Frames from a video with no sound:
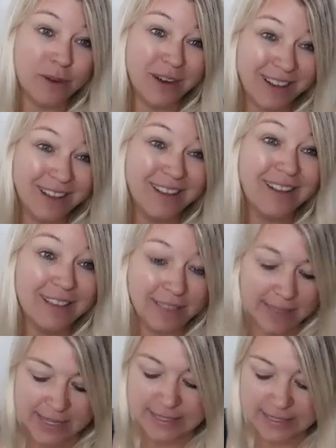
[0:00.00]
3.
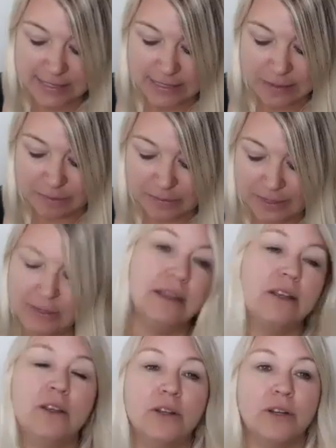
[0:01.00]
That's, to me,
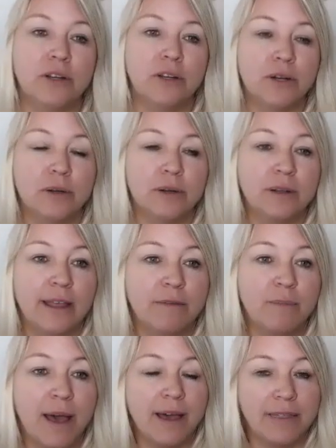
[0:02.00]
your life
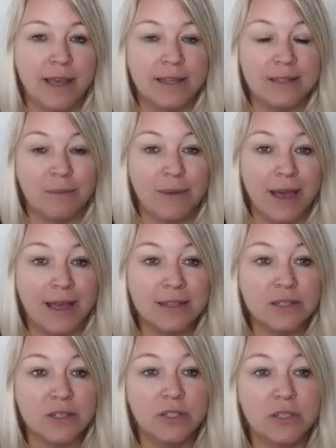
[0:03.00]
path as a
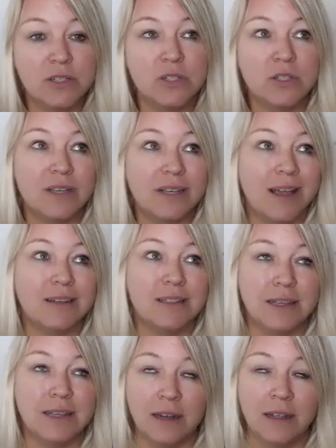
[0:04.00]
master to connect
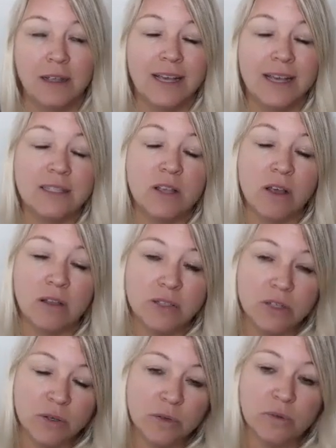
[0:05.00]
in. It's
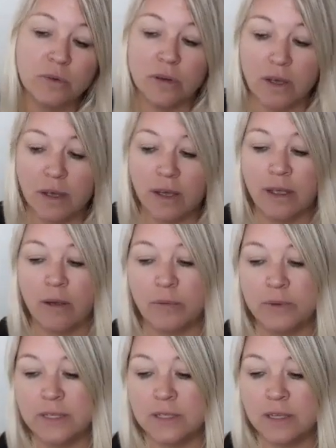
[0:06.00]
also, I
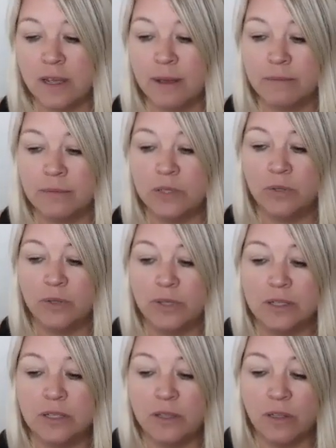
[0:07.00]
always tune
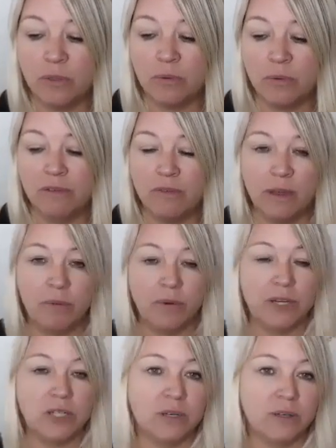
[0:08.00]
into the 3
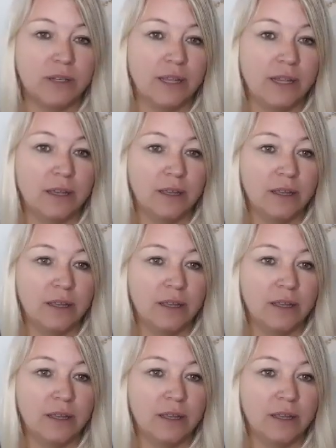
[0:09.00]
vibration, like